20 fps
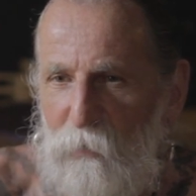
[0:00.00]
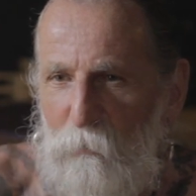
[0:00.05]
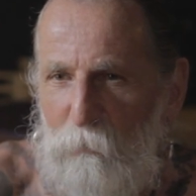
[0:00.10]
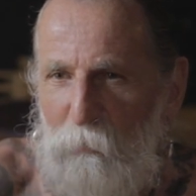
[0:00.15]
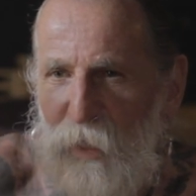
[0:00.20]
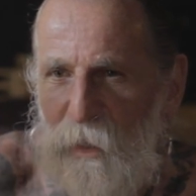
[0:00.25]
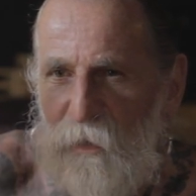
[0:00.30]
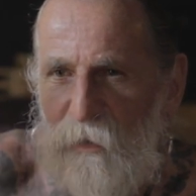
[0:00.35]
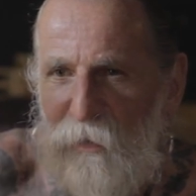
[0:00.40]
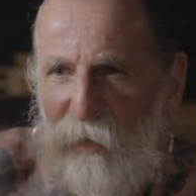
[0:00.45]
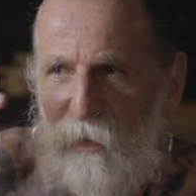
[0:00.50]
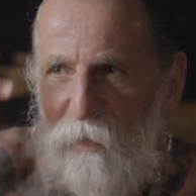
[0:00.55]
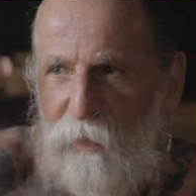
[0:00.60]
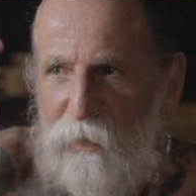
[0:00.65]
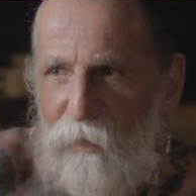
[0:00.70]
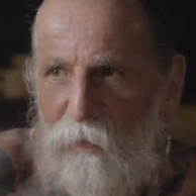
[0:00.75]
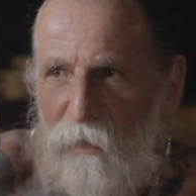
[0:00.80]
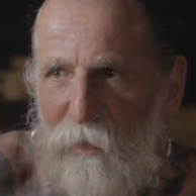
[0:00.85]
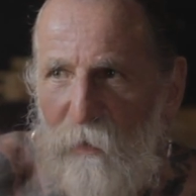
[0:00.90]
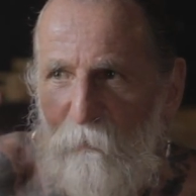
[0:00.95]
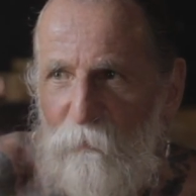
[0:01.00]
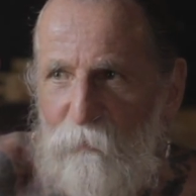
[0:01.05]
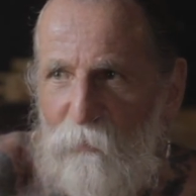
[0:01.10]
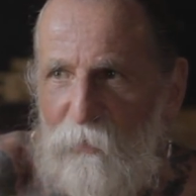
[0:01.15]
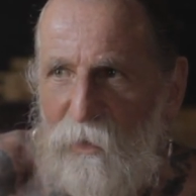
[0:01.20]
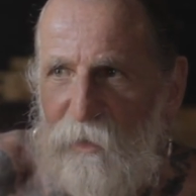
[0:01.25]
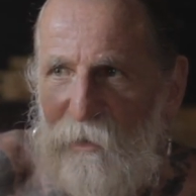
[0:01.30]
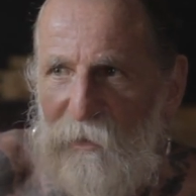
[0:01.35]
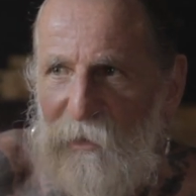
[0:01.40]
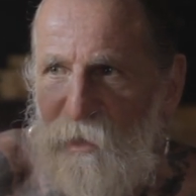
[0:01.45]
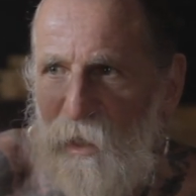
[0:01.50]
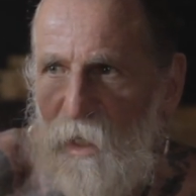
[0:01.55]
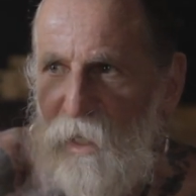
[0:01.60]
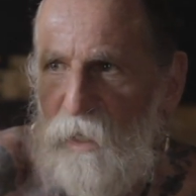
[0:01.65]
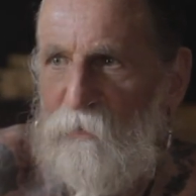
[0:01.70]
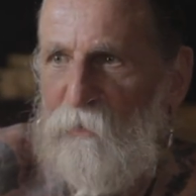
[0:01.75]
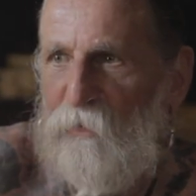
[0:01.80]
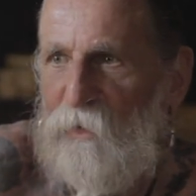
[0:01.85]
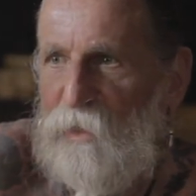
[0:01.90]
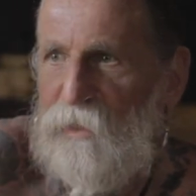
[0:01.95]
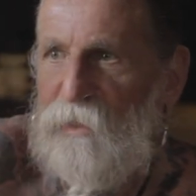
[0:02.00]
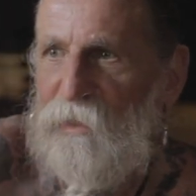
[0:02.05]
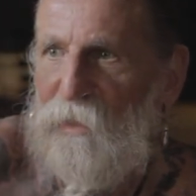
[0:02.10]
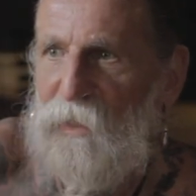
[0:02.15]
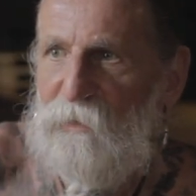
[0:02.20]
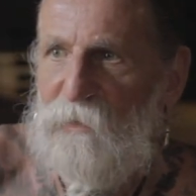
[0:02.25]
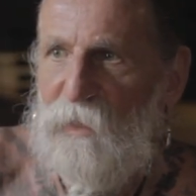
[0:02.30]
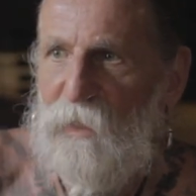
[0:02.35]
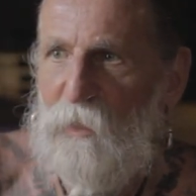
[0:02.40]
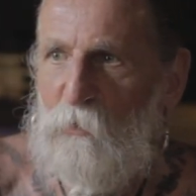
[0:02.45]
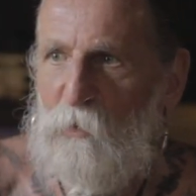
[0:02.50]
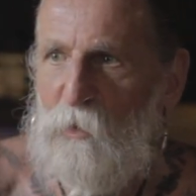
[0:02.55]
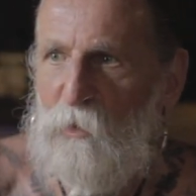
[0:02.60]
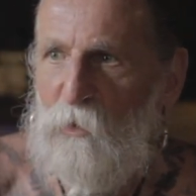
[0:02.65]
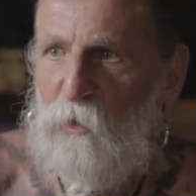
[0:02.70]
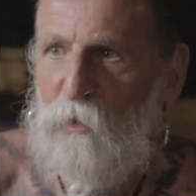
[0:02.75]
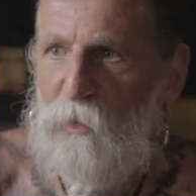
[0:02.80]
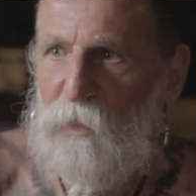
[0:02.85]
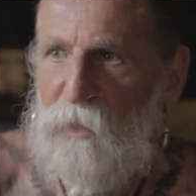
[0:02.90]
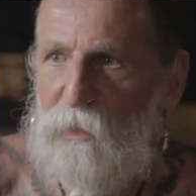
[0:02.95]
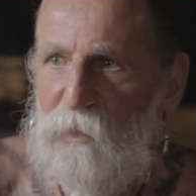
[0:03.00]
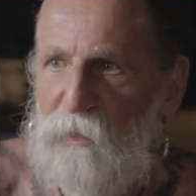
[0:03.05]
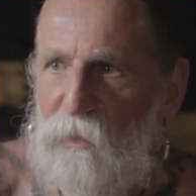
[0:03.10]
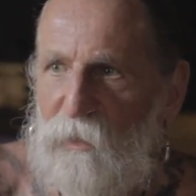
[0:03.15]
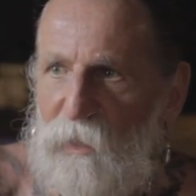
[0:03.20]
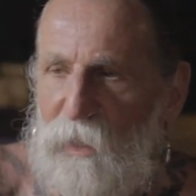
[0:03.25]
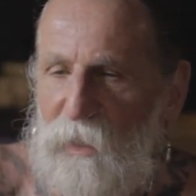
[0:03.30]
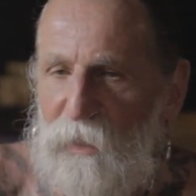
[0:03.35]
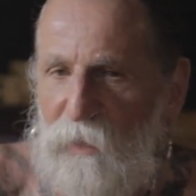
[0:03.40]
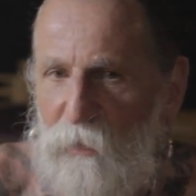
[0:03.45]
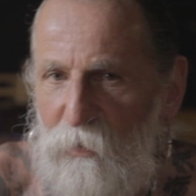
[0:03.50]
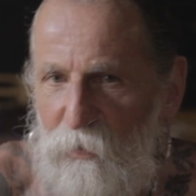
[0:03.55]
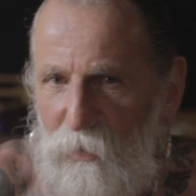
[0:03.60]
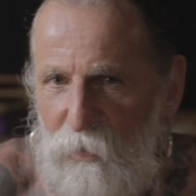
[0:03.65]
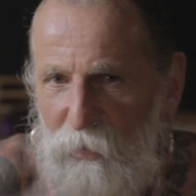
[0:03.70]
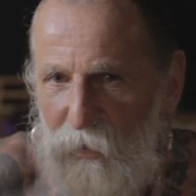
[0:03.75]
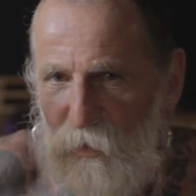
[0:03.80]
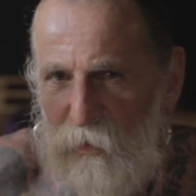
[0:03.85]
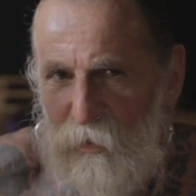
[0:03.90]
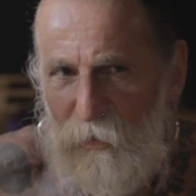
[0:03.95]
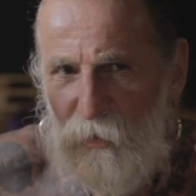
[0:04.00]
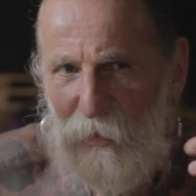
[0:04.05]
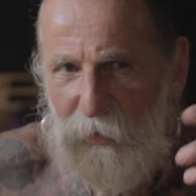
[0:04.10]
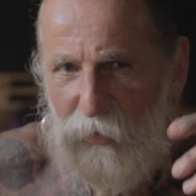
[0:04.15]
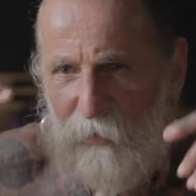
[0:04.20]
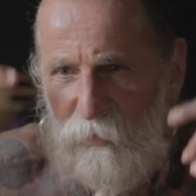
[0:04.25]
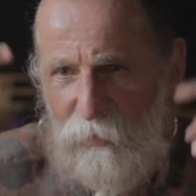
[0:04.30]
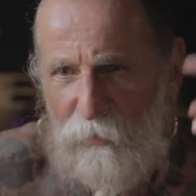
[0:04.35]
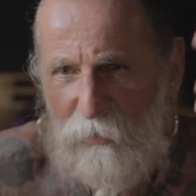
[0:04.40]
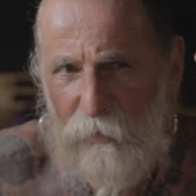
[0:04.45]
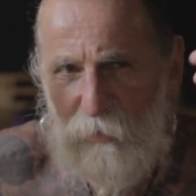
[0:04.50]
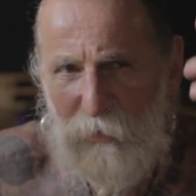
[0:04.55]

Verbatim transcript: mental slavery, as I would call it, like the